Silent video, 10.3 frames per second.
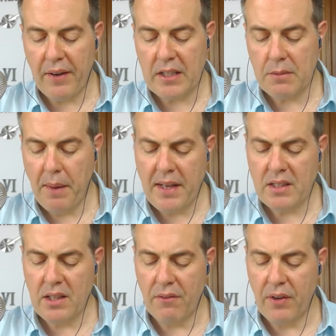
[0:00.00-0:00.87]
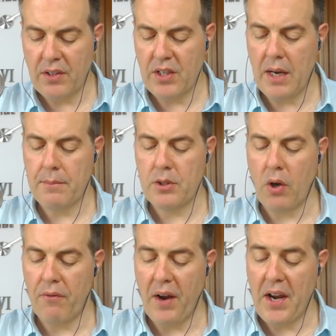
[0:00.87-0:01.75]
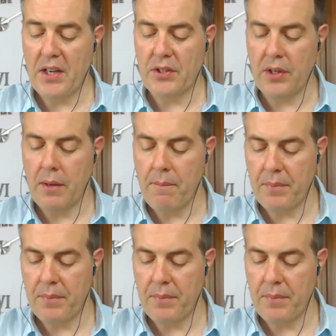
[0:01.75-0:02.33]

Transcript: expensive in terms of energy,